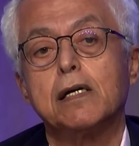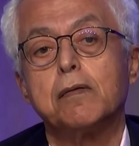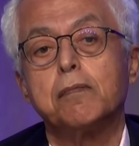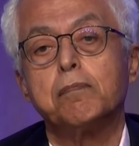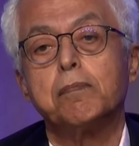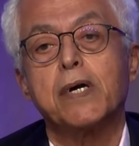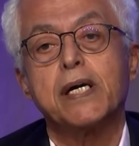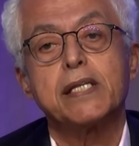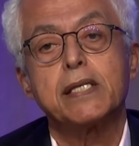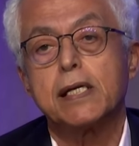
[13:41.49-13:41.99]

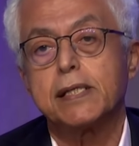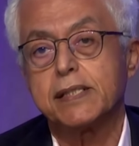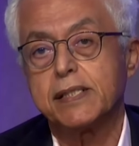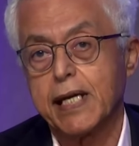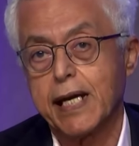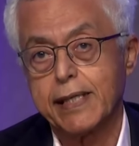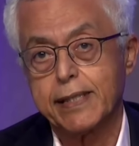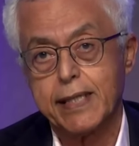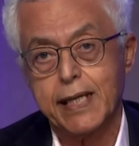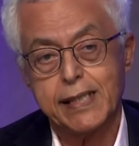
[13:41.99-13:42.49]
but
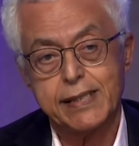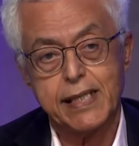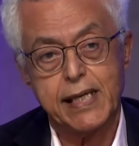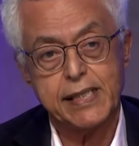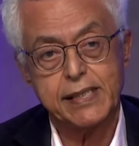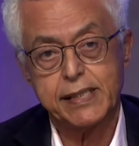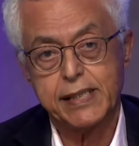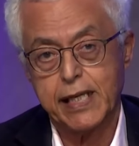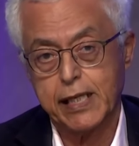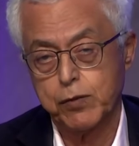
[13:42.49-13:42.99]
that, as I
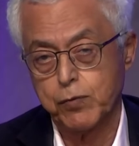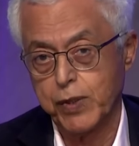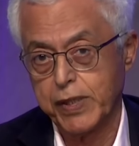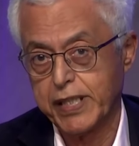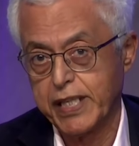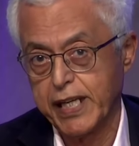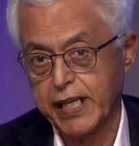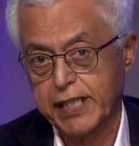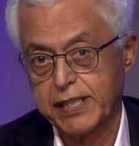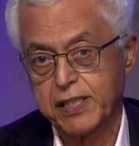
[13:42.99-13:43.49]
said, will
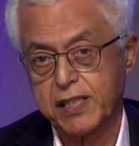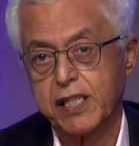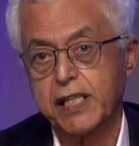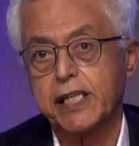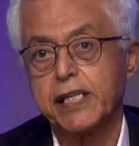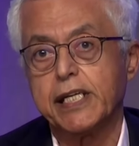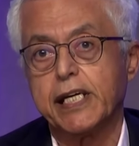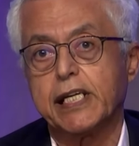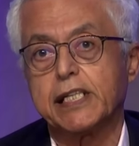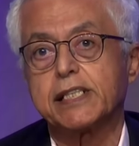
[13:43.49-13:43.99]
take 3
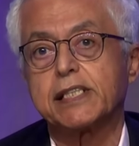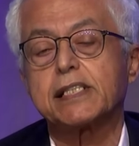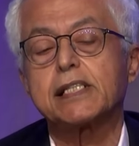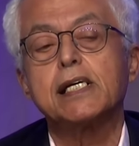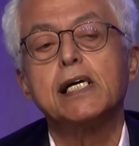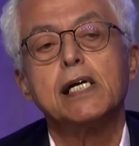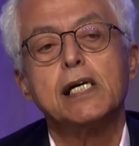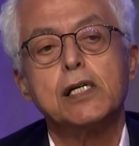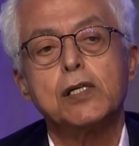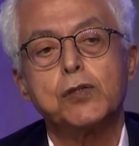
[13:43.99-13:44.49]
years
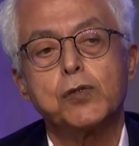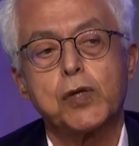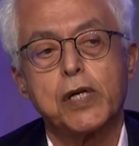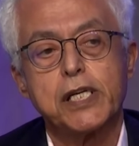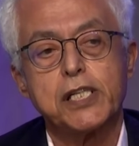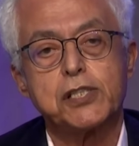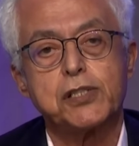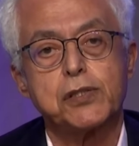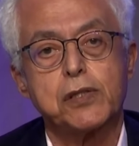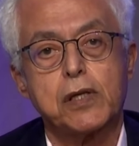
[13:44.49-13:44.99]
to
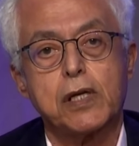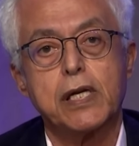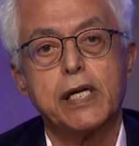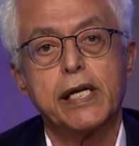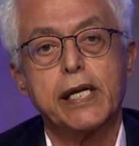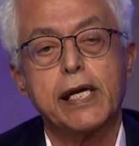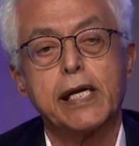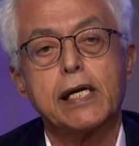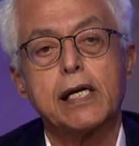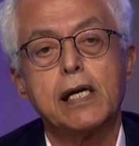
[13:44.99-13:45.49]
reach the
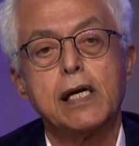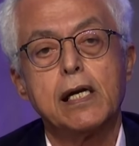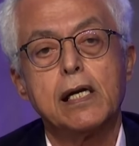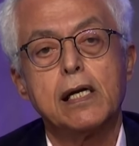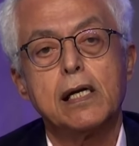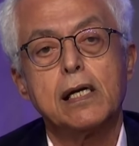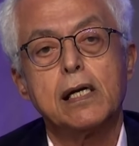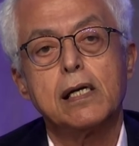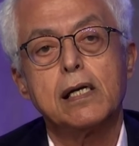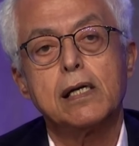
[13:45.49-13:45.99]
clinic.
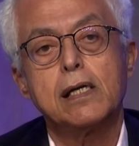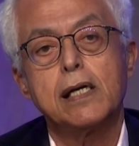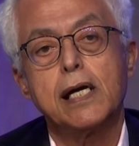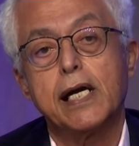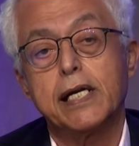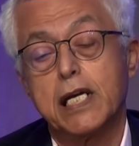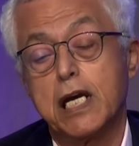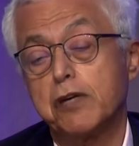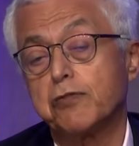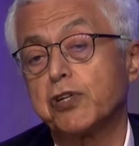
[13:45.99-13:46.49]

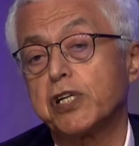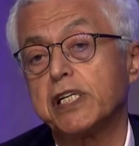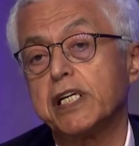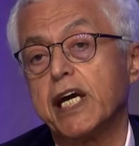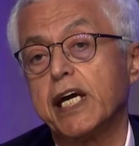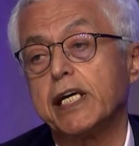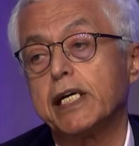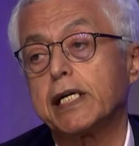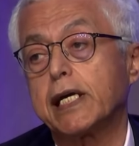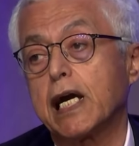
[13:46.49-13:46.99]
And every
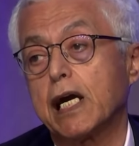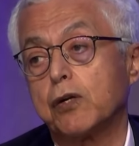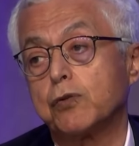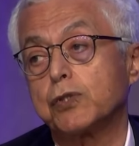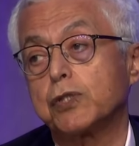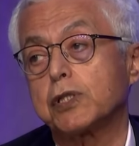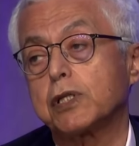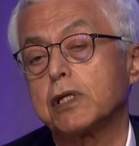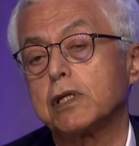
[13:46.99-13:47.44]
day count.